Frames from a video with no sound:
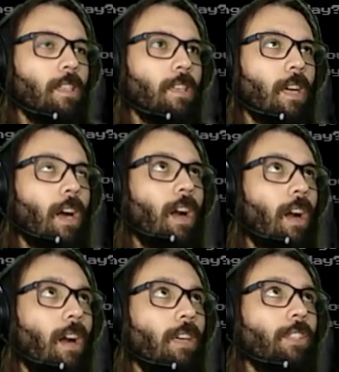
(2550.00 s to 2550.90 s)
a
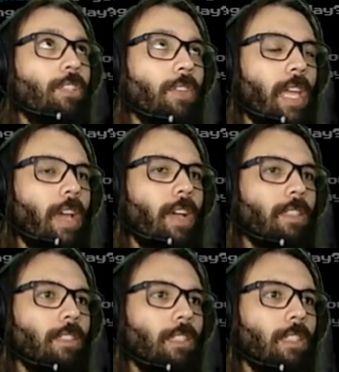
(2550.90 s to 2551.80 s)
hard to
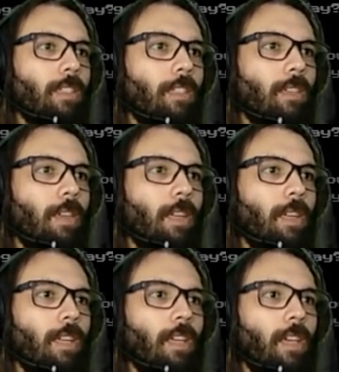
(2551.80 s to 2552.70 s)
get
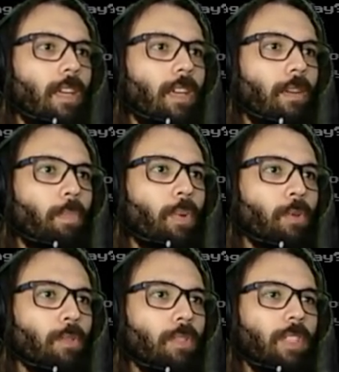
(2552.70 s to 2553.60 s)

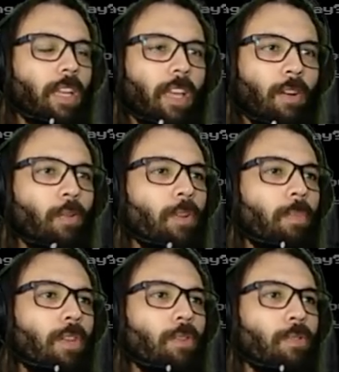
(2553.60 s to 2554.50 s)
bows that can only
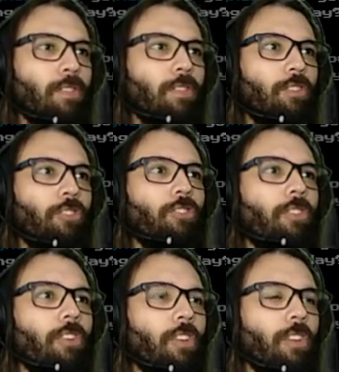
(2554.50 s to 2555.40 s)
be used
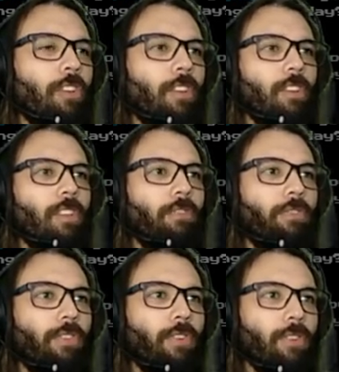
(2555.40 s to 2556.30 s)
during the
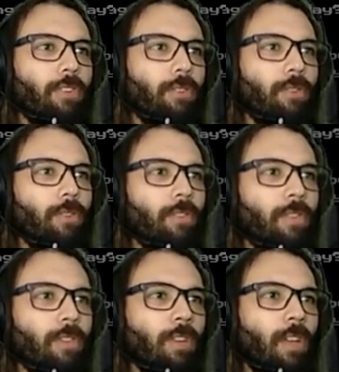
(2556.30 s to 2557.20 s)
photo
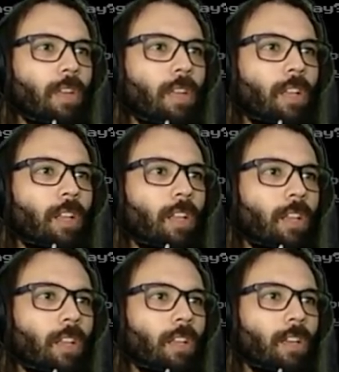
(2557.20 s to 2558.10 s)

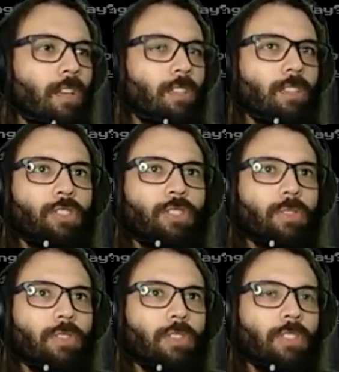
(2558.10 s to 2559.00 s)
uh,
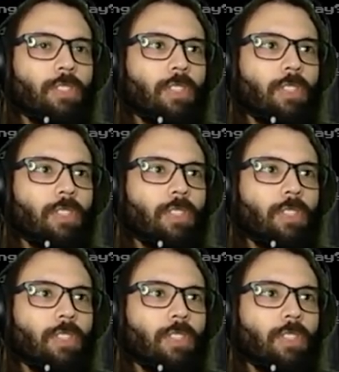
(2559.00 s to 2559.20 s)
shoot